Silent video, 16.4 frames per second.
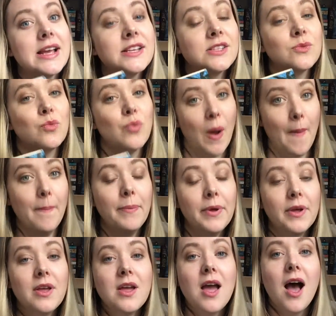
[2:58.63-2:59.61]
is Rump,
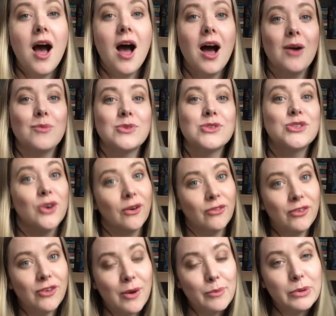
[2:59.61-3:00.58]
short
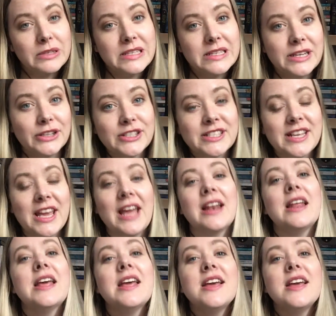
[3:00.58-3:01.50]
for Rumpelstiltskin.